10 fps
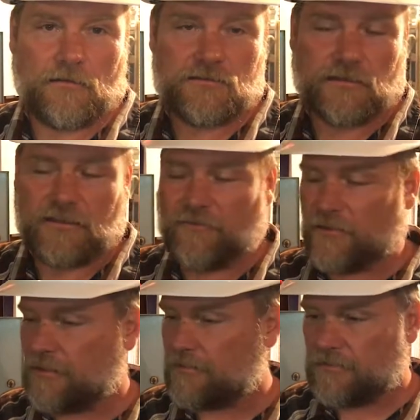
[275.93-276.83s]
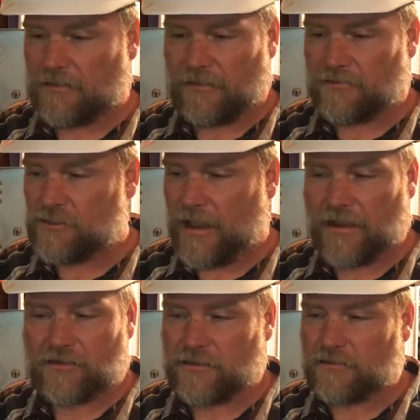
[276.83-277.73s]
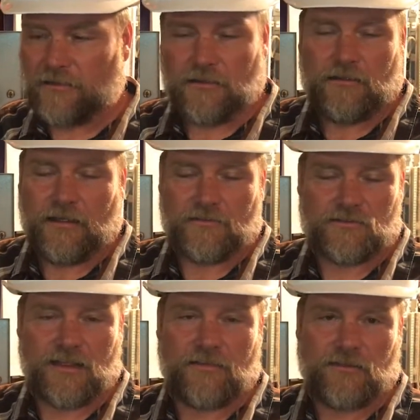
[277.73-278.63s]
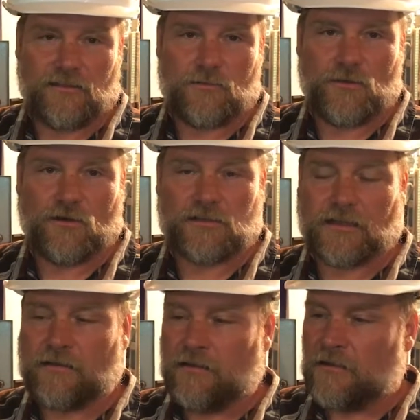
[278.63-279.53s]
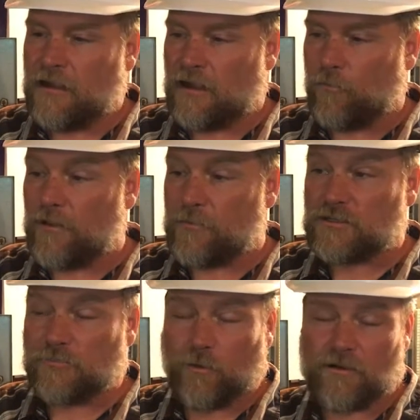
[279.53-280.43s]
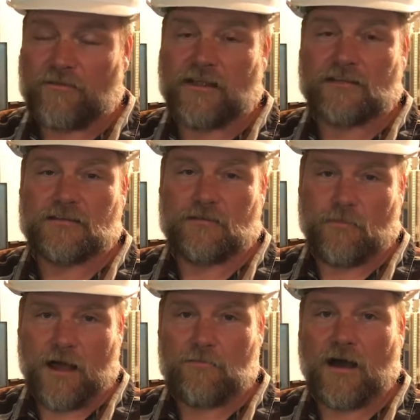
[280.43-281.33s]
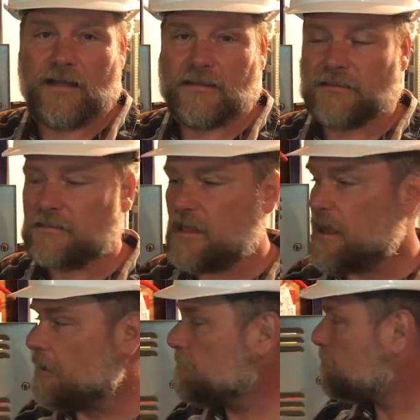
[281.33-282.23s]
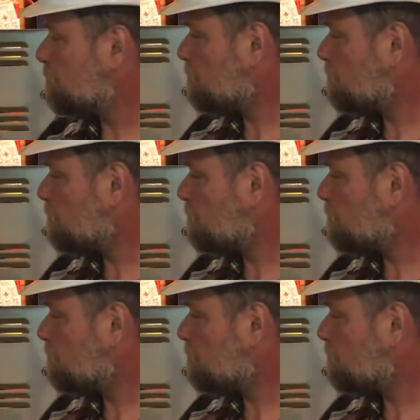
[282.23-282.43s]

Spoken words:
significant change in the safety in the building. One of the most important things in my mind is that